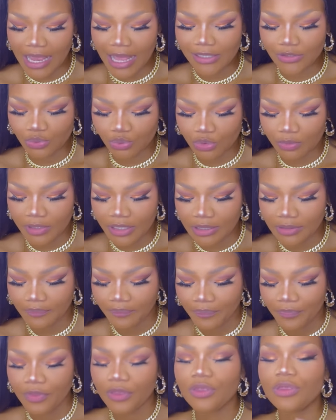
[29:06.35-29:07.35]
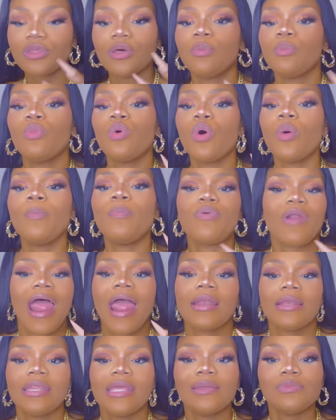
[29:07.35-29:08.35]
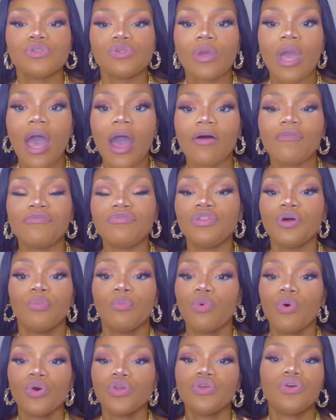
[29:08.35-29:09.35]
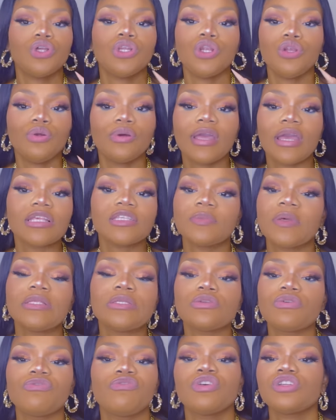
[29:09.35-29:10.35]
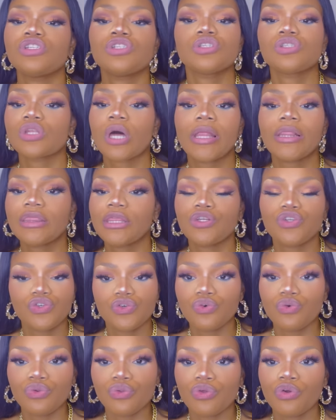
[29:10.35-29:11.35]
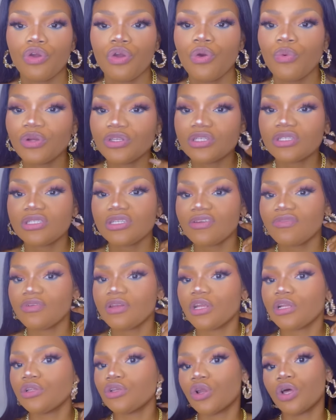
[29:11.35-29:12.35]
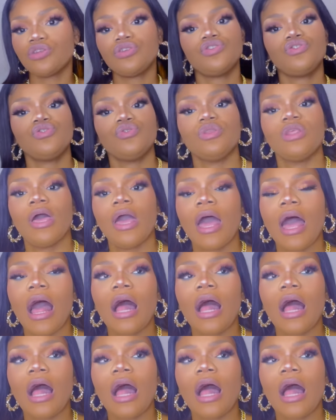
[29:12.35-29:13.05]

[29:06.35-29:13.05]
As women, the more brand names you have, the more you're going to look expensive, which is not the truth, which is definitely not the truth.